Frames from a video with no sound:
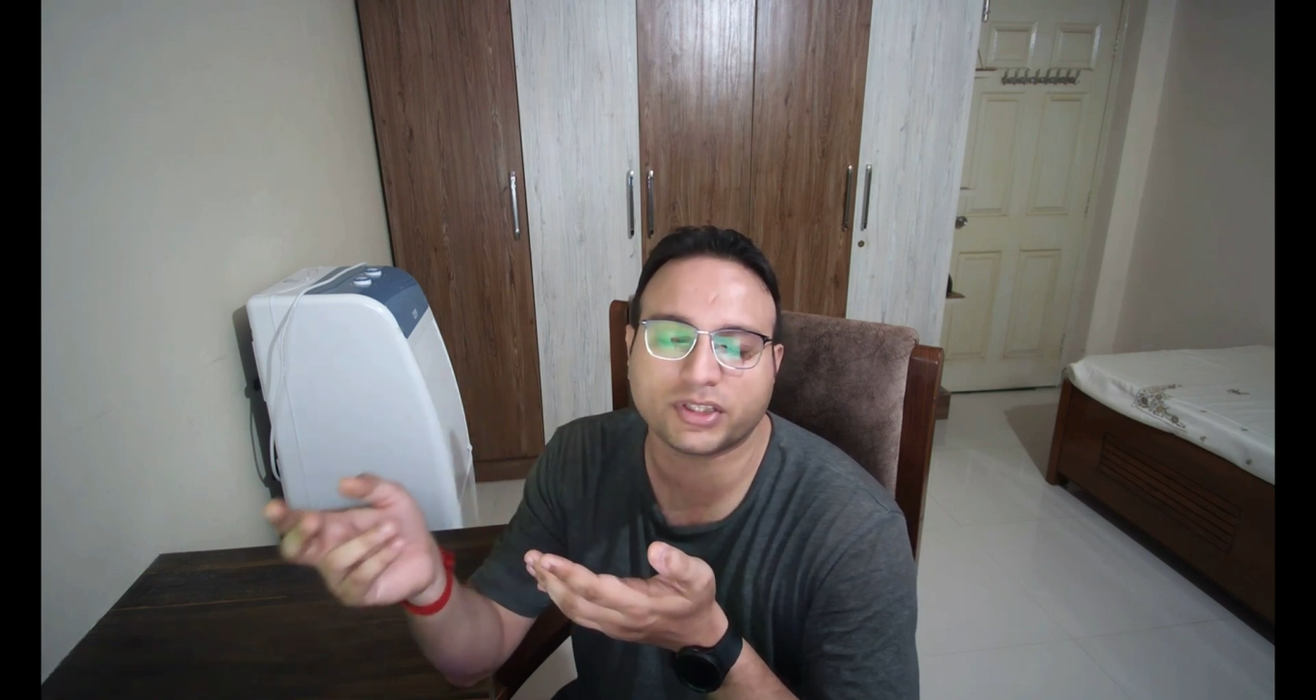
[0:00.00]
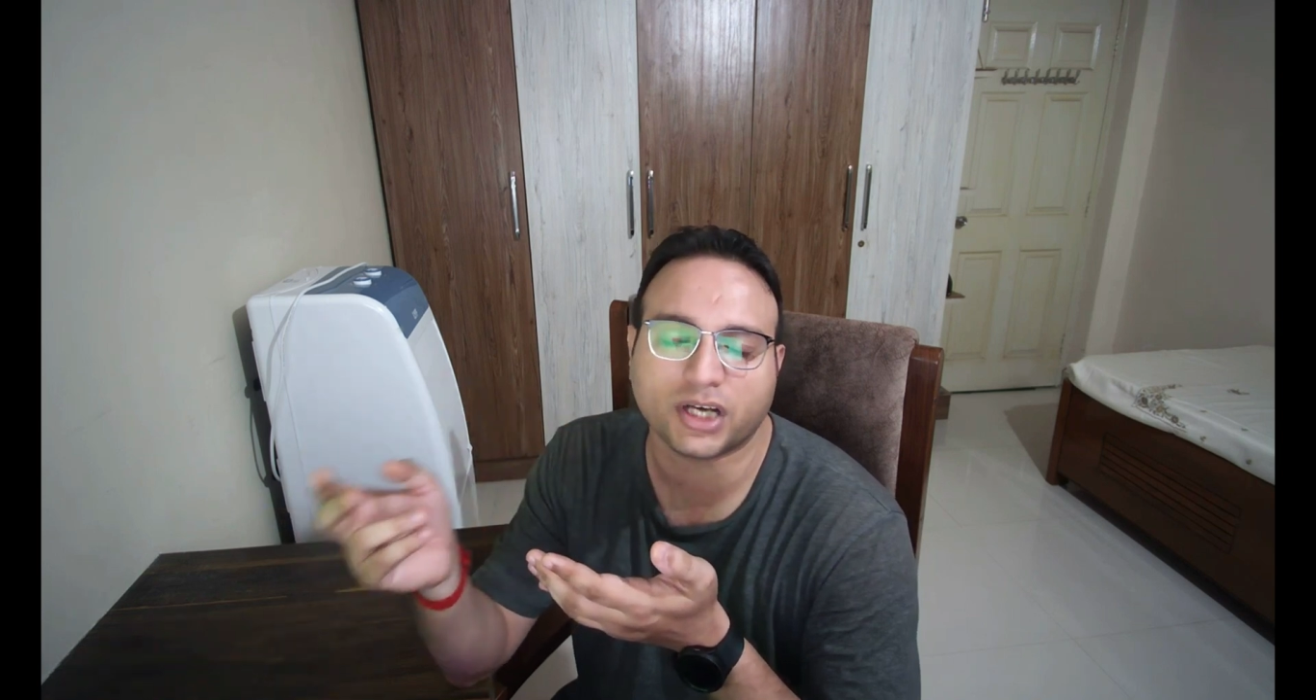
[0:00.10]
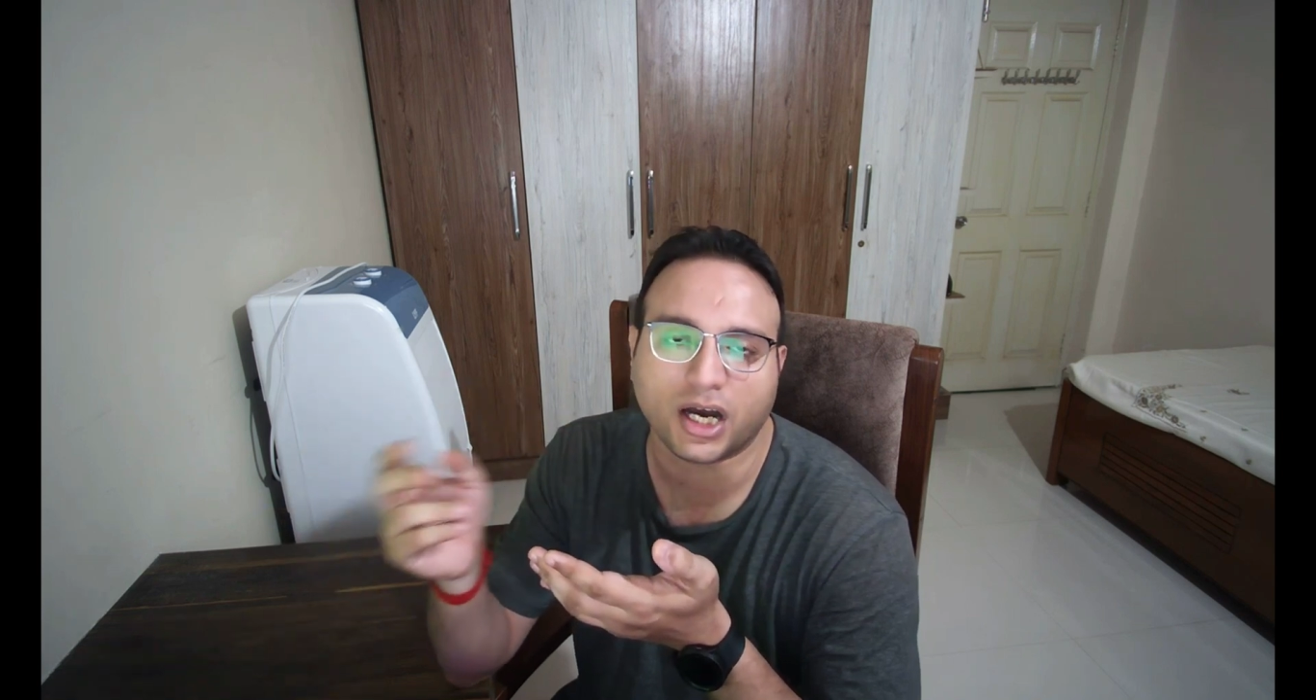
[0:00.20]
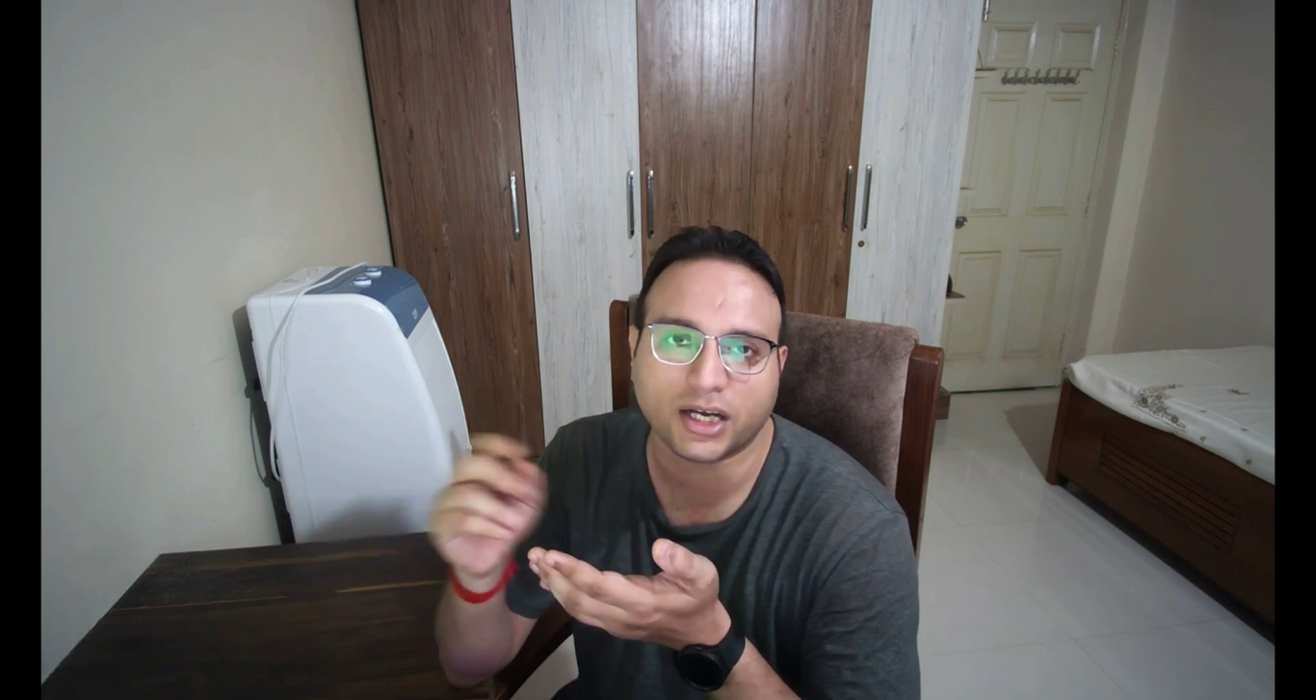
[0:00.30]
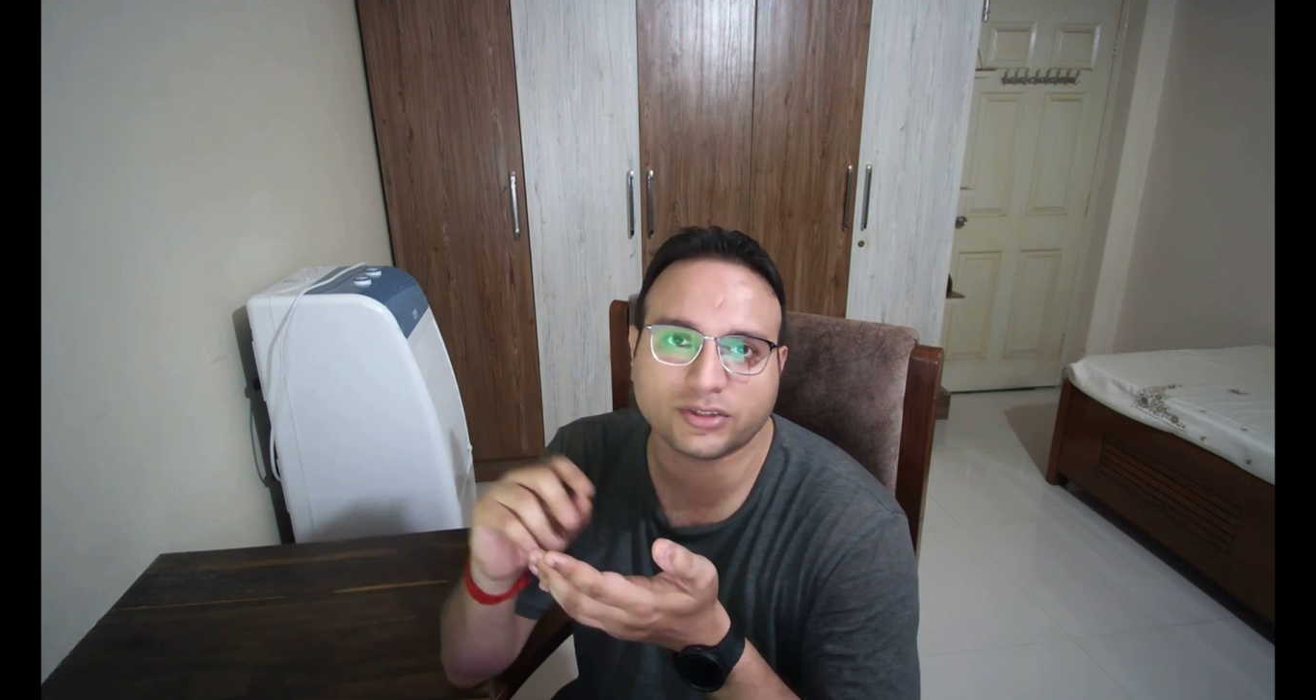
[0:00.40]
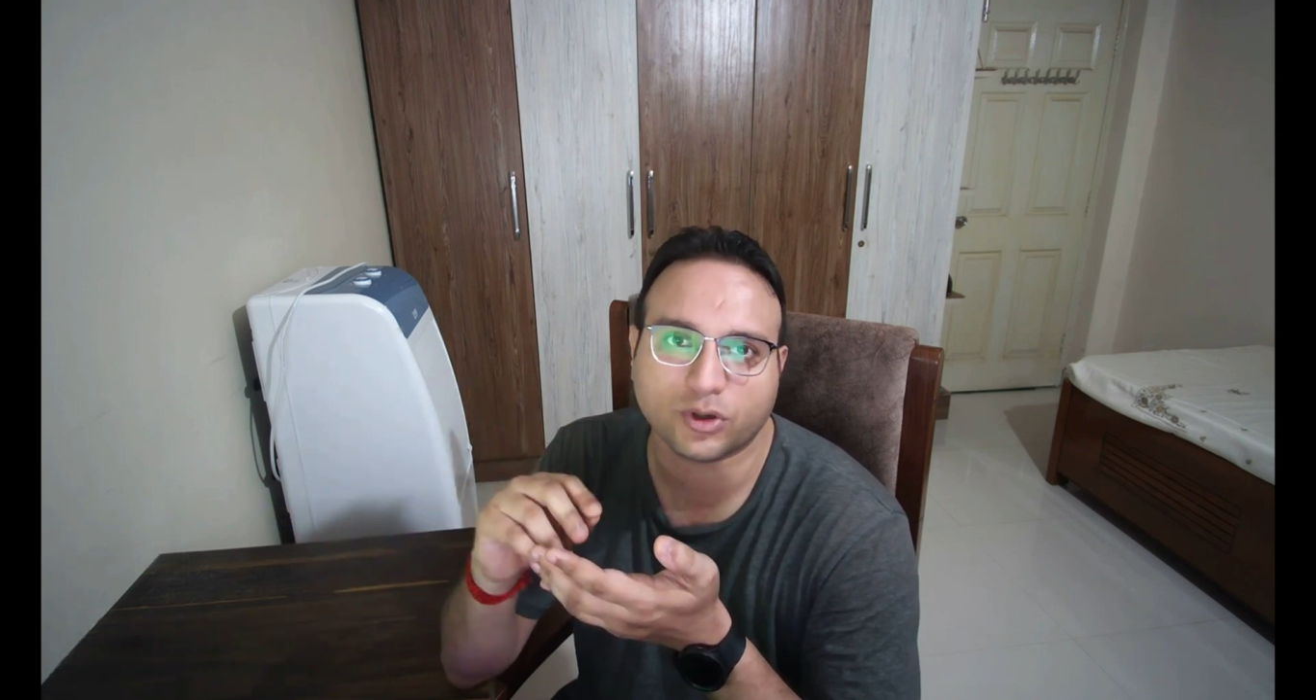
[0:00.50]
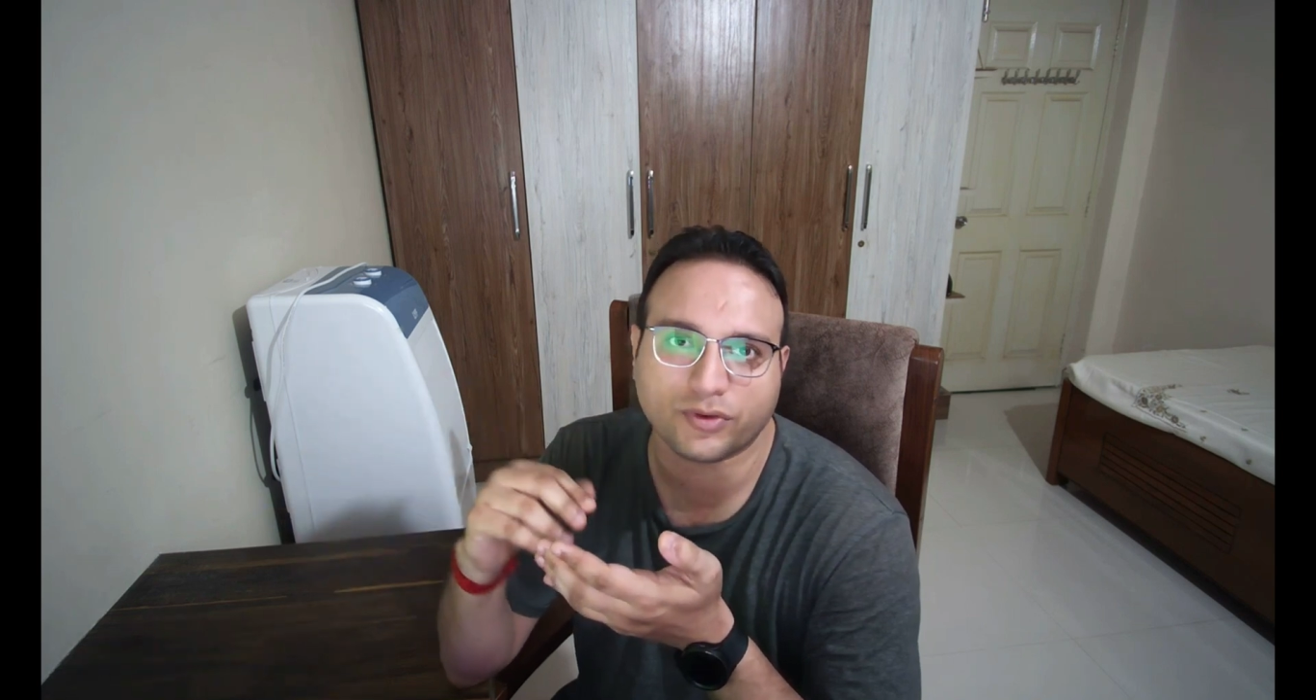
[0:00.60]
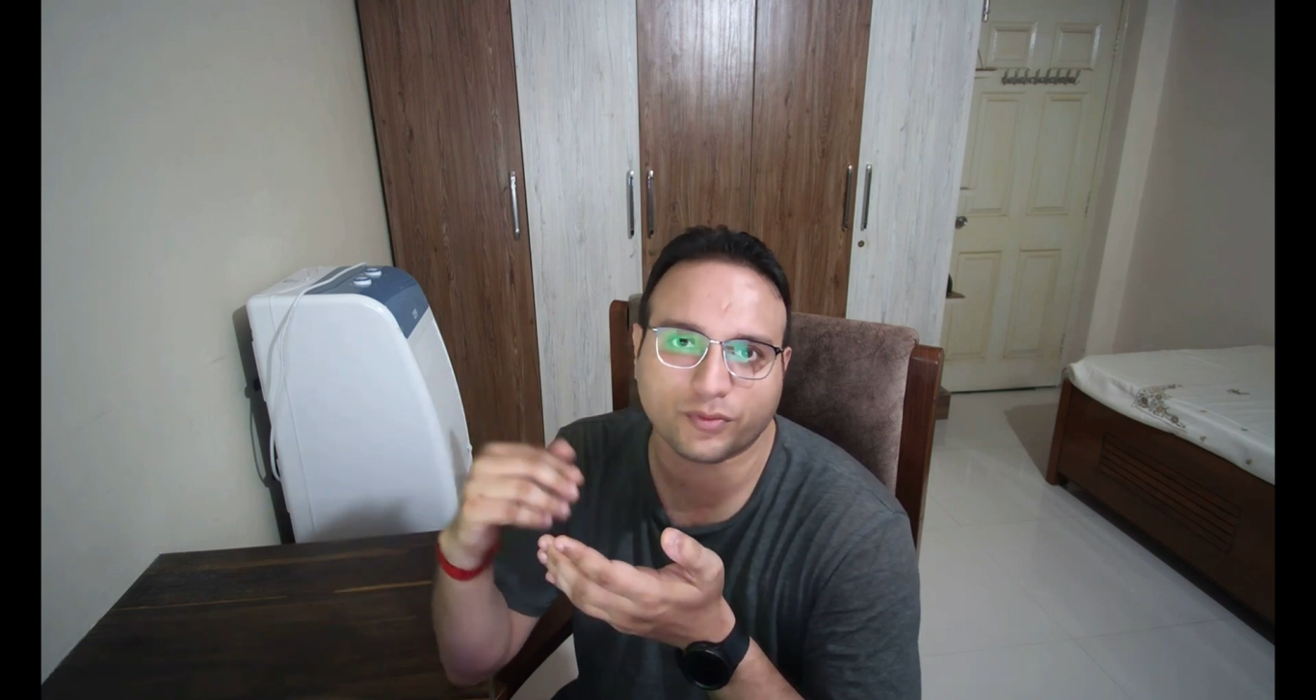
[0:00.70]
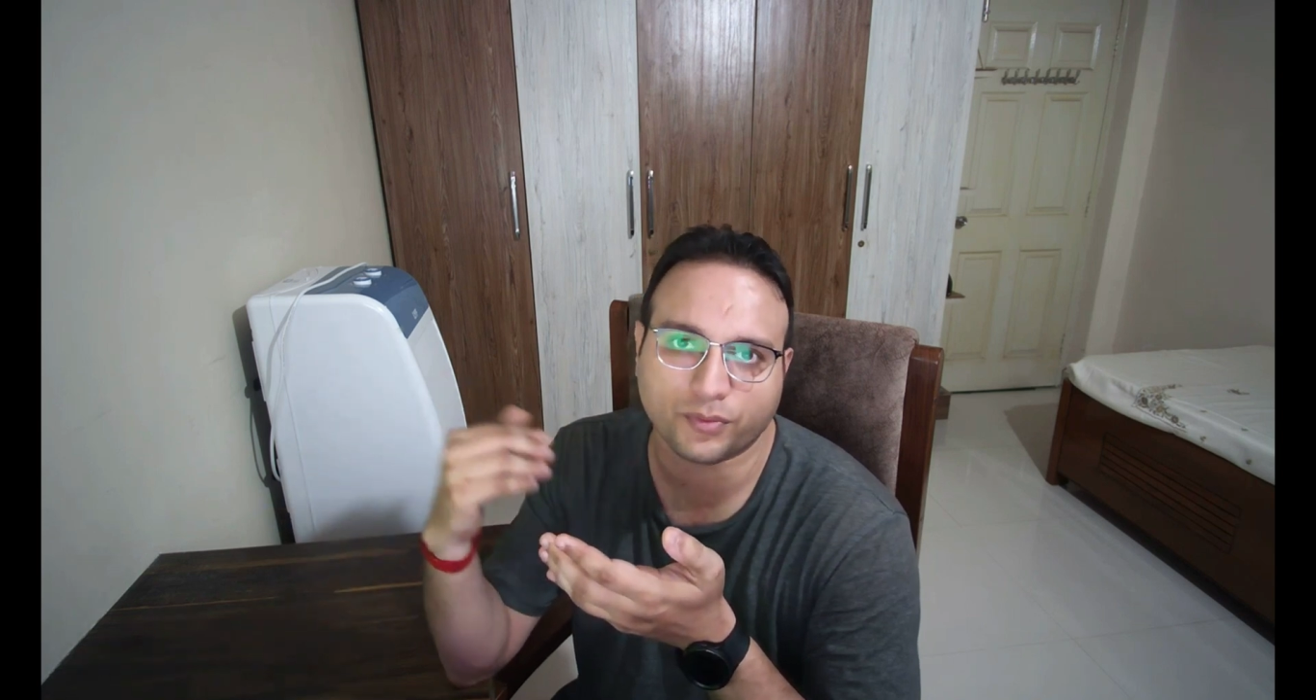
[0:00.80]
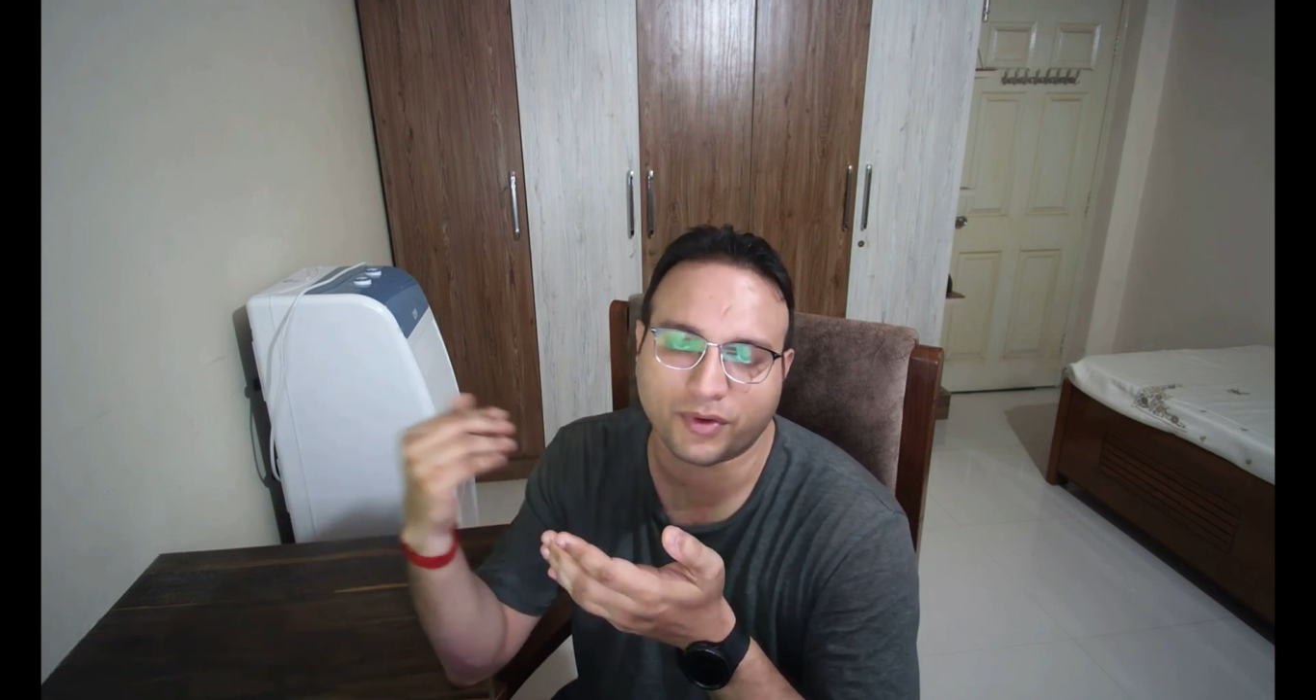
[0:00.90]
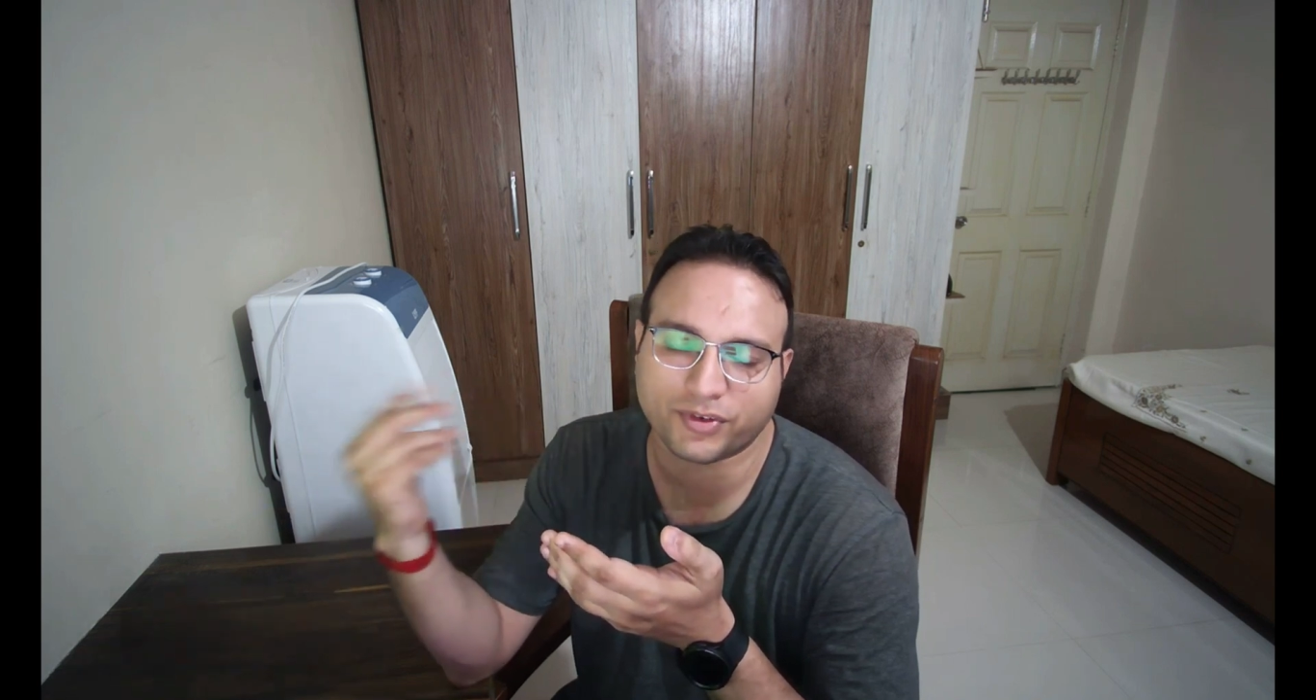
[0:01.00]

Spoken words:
the args or